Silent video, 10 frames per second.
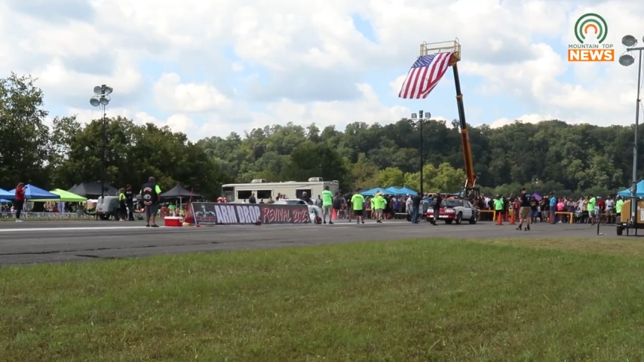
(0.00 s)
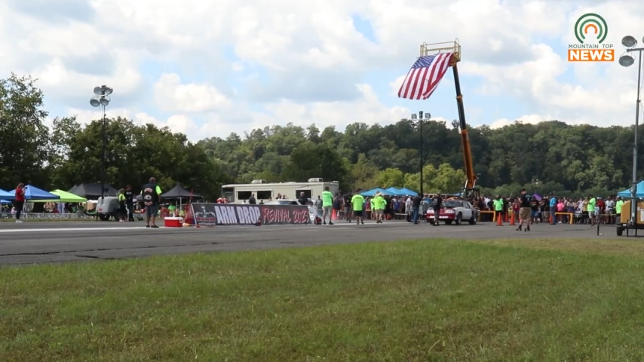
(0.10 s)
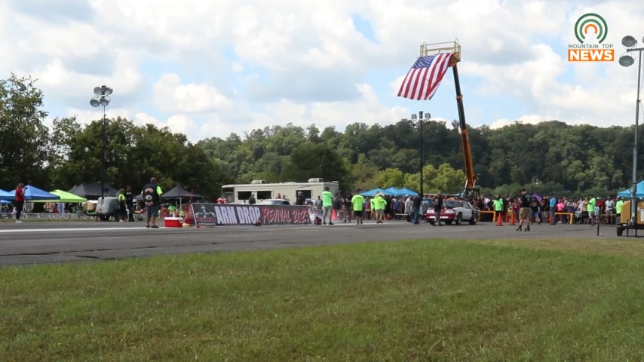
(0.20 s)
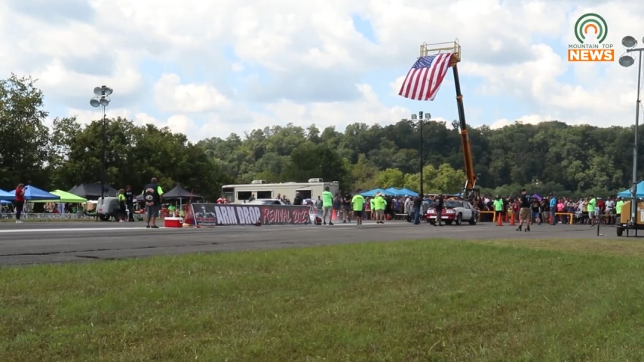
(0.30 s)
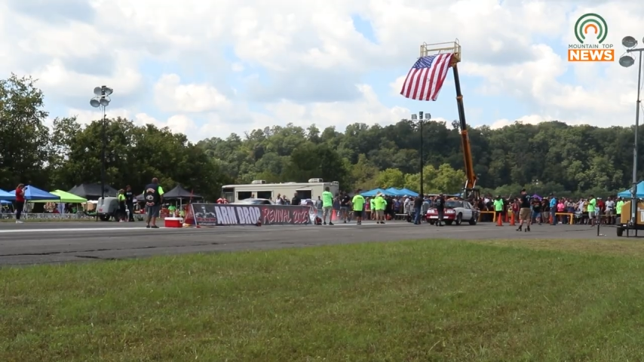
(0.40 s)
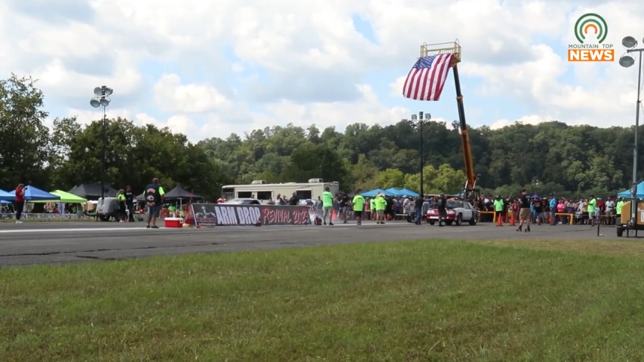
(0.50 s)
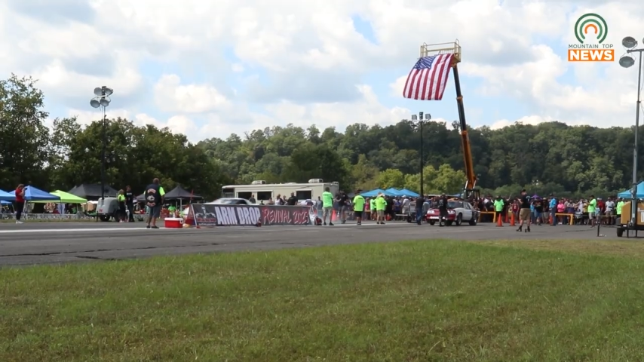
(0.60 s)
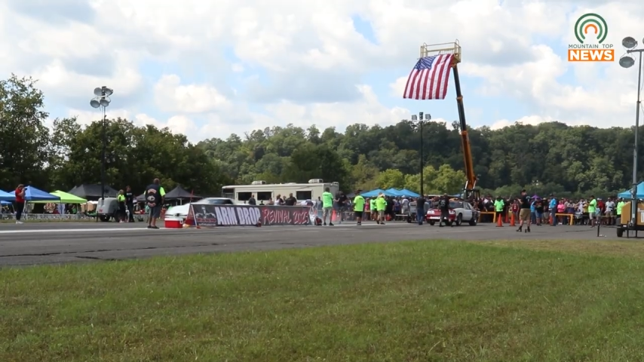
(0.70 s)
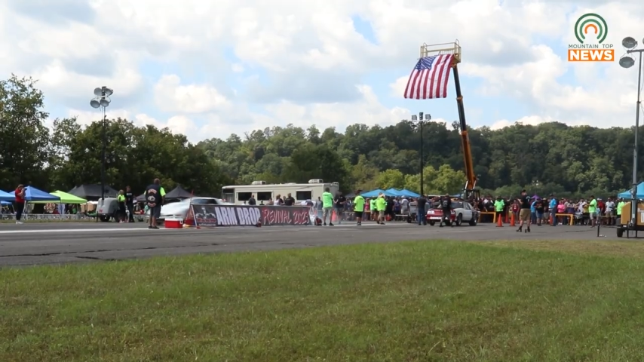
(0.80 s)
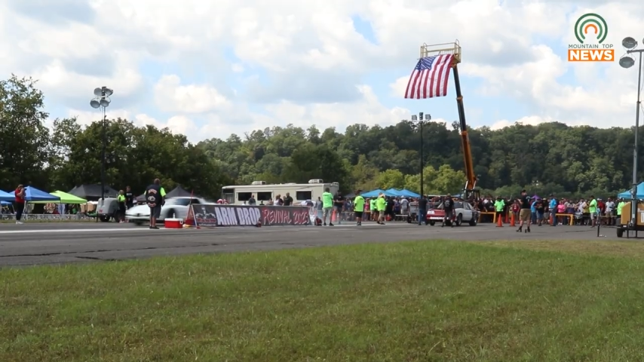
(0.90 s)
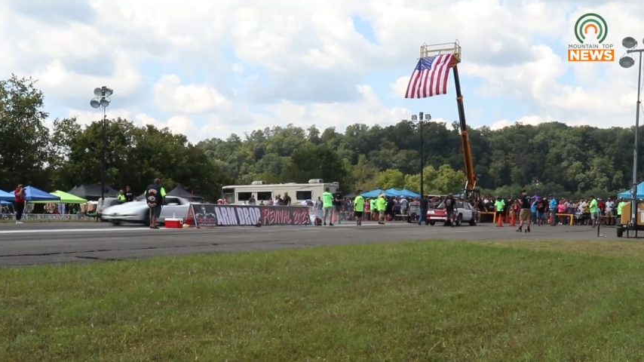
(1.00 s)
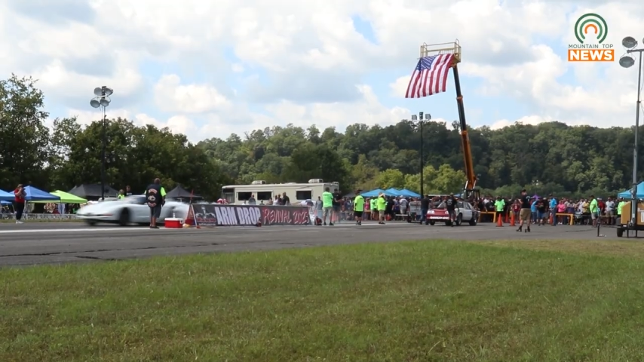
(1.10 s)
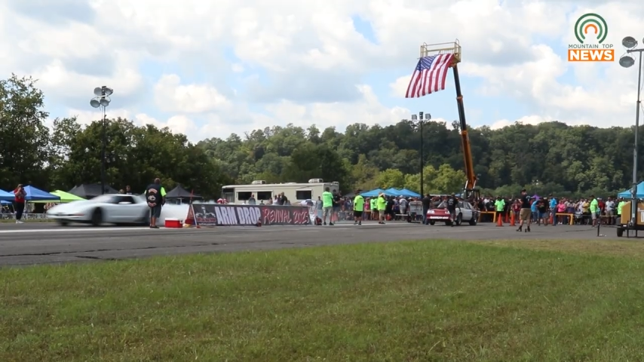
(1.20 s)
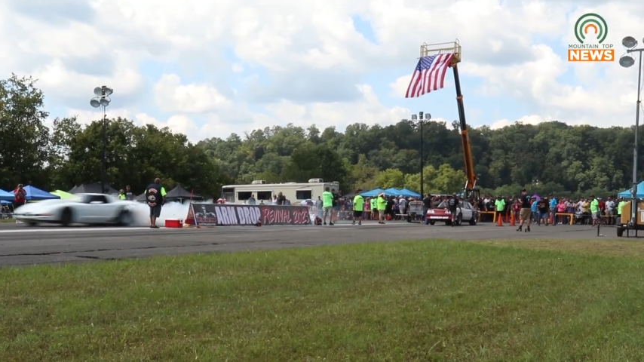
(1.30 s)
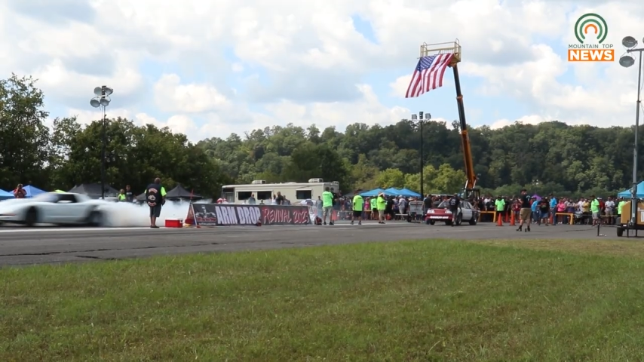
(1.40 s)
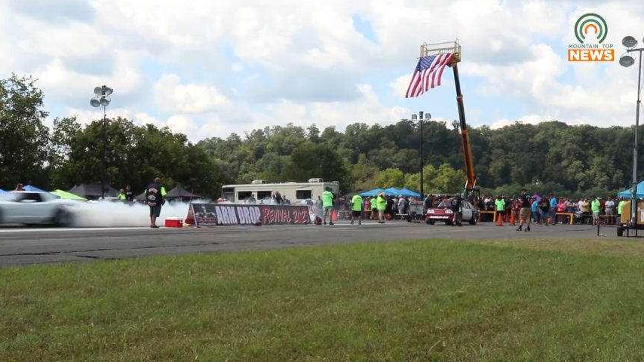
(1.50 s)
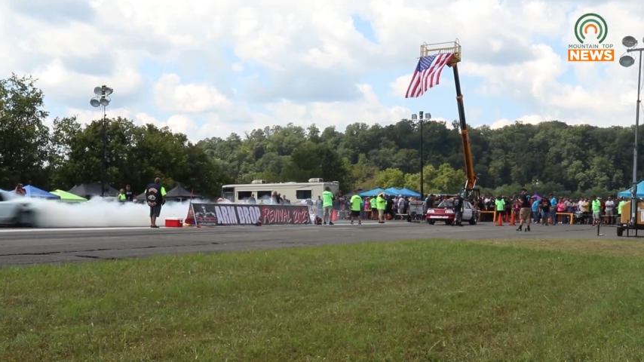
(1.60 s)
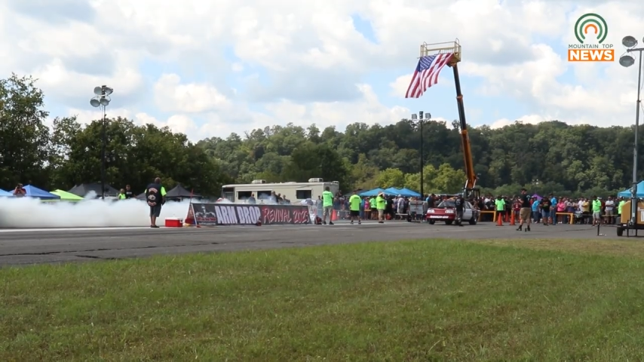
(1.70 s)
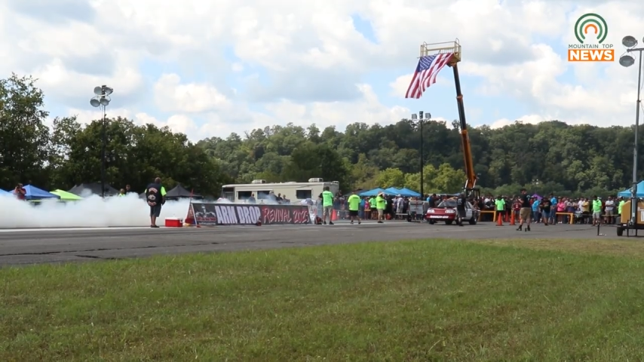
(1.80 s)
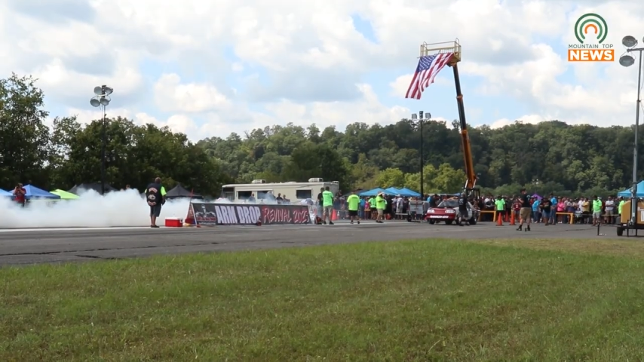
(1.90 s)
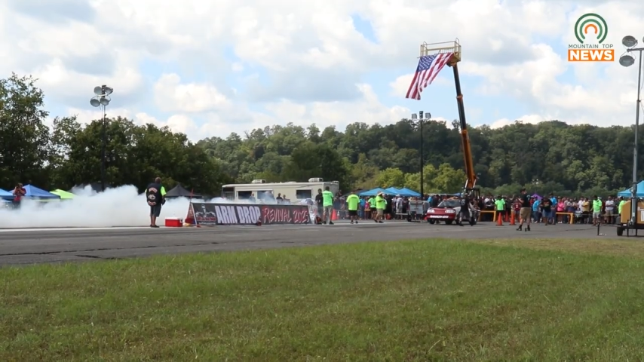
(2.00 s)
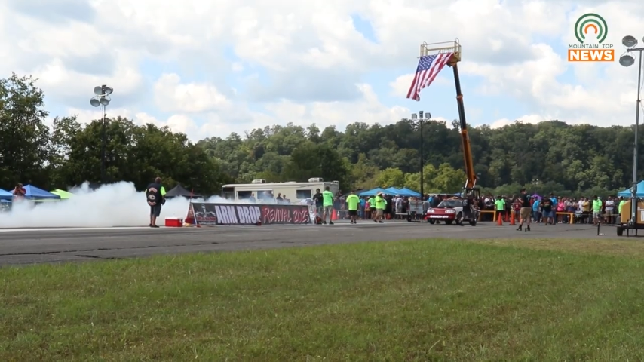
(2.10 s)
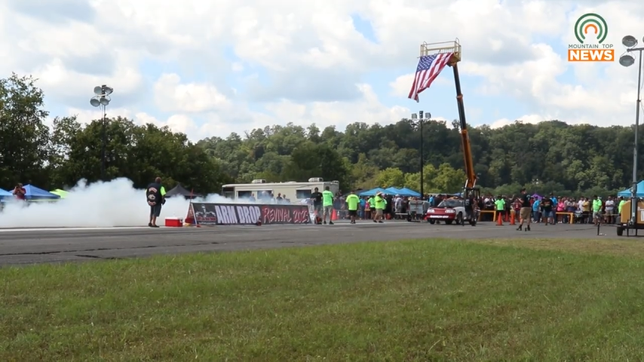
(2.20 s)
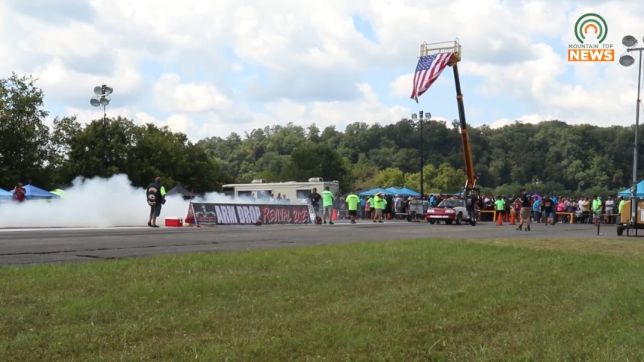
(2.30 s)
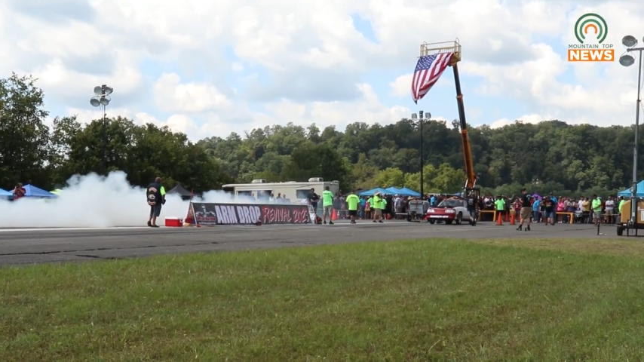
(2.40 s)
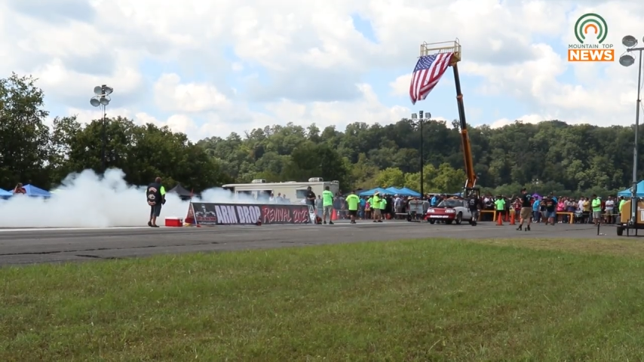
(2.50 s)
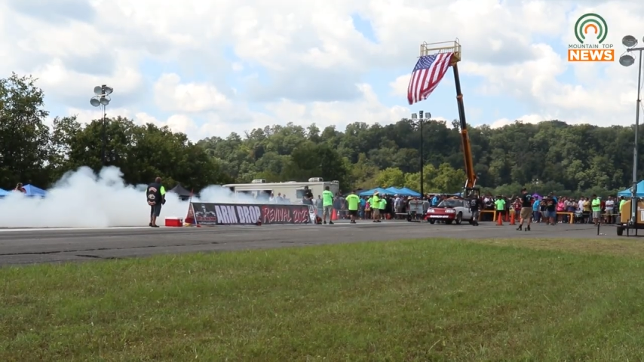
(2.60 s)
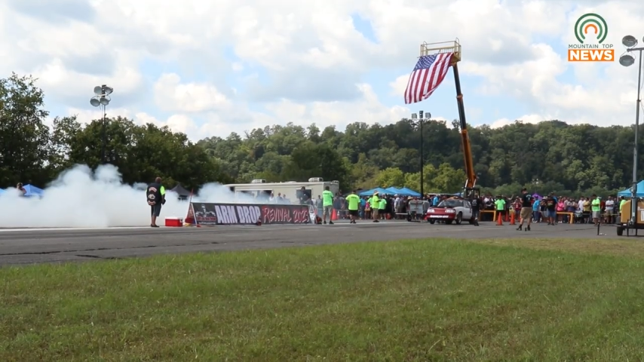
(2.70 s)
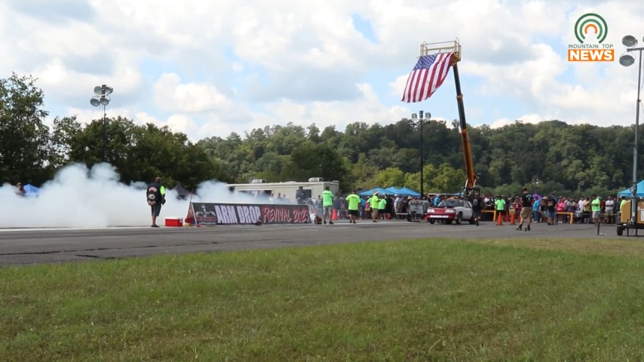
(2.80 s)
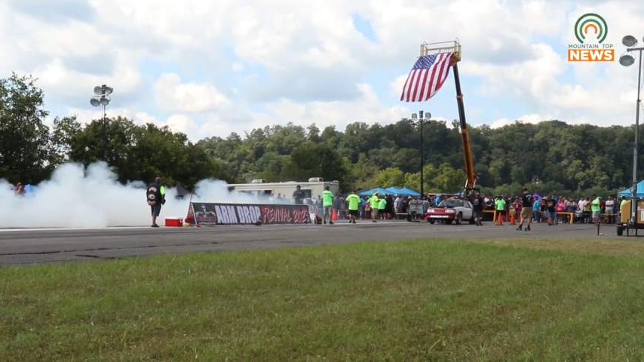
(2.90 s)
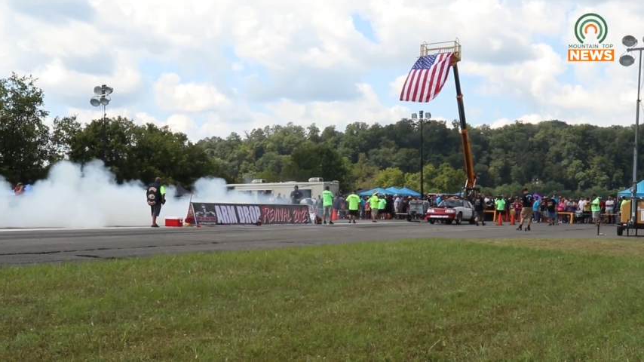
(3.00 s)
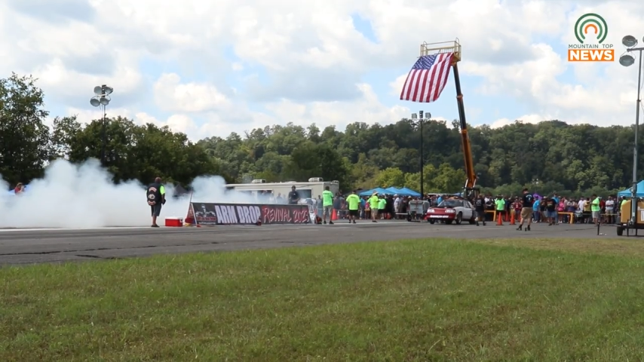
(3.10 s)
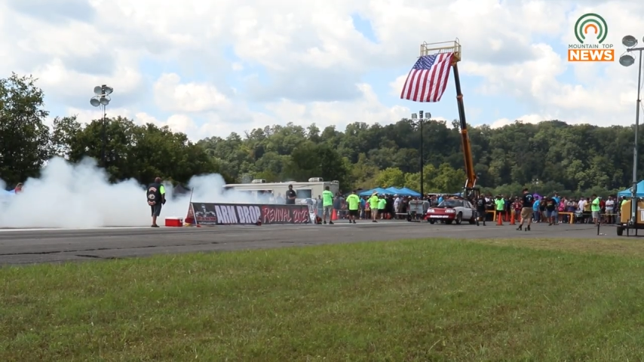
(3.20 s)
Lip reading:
Nobody's mouth can be seen.